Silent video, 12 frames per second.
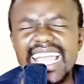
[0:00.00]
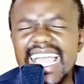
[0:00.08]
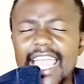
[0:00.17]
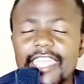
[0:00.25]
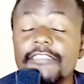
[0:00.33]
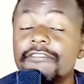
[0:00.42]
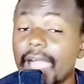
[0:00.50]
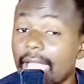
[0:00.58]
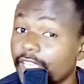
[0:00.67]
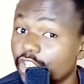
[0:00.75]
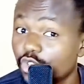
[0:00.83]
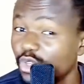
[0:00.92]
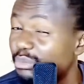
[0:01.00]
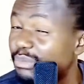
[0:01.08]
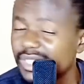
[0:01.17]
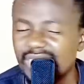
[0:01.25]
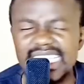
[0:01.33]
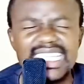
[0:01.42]
if I did not
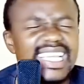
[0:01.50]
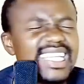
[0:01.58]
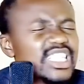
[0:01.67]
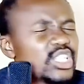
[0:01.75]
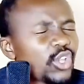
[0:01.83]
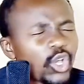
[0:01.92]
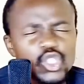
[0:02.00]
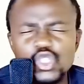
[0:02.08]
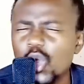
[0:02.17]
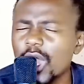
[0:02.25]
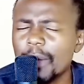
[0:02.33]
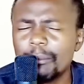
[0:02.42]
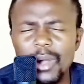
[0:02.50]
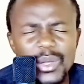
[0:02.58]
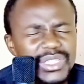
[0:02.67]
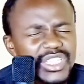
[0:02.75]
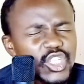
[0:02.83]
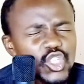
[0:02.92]
miss it, he did not talk
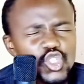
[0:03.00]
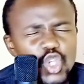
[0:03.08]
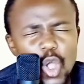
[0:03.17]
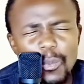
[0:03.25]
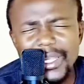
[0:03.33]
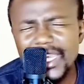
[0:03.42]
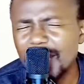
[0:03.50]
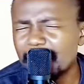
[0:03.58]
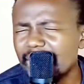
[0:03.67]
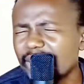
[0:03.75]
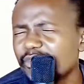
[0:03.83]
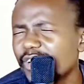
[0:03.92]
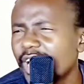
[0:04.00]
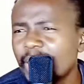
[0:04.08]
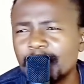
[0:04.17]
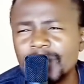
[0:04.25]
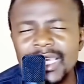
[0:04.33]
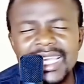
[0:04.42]
about his job at
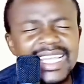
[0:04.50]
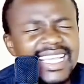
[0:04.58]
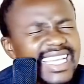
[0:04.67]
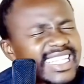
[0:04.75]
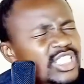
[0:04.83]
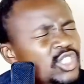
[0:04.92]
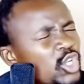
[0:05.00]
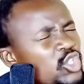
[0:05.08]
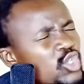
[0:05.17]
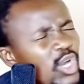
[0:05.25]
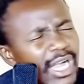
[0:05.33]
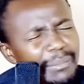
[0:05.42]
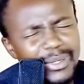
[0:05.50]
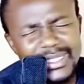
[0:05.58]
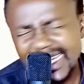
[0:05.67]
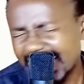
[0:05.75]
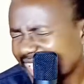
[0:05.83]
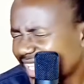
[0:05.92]
MLFM, he did not talk about
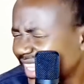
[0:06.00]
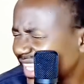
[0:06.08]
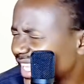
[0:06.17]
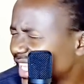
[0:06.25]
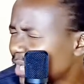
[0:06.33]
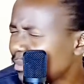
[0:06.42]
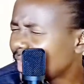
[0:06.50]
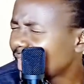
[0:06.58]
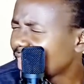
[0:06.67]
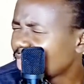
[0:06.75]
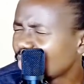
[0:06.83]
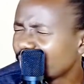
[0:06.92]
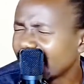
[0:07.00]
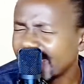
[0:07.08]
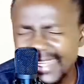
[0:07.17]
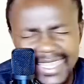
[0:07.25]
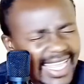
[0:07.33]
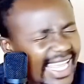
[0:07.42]
anything ka Munghana
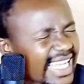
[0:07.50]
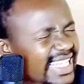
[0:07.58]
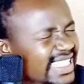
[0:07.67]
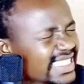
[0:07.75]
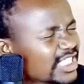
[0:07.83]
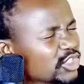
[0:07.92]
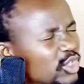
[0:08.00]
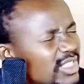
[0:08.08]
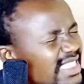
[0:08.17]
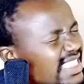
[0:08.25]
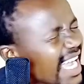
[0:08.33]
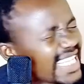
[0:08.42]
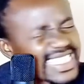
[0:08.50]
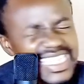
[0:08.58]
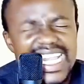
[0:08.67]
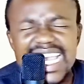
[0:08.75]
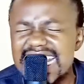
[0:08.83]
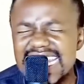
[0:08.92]
Lonene, he did not touch
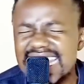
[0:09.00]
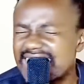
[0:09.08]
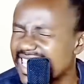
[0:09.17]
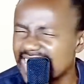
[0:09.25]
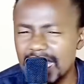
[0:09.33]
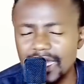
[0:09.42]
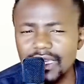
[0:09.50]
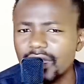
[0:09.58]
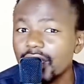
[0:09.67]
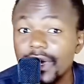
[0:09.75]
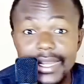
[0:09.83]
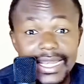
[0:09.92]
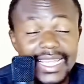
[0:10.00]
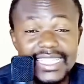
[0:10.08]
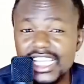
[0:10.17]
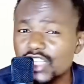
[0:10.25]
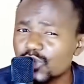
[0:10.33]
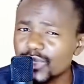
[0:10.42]
anything
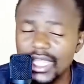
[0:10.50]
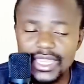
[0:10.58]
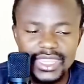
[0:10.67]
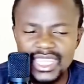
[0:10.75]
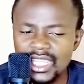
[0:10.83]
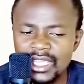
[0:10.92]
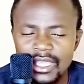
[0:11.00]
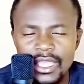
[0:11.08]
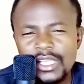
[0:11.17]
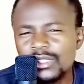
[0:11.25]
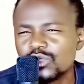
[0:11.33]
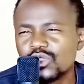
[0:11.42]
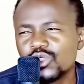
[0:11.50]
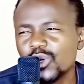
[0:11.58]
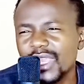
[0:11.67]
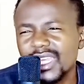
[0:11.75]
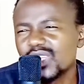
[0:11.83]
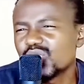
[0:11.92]
related to that thing to show
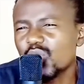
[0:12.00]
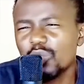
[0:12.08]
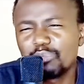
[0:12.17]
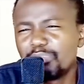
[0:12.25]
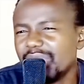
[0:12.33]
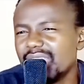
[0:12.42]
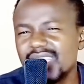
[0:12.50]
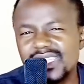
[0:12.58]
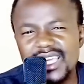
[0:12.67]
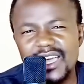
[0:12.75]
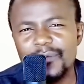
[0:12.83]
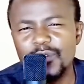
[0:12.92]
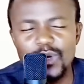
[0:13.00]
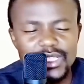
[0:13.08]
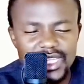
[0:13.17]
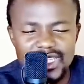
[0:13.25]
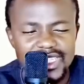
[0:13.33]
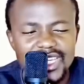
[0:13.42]
that he's not bitter. He was
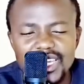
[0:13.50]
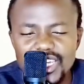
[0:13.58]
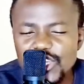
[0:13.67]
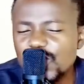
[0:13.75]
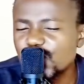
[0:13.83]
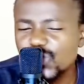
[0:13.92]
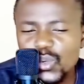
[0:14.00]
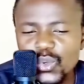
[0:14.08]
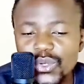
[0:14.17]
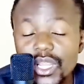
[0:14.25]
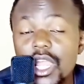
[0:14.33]
just telling his story.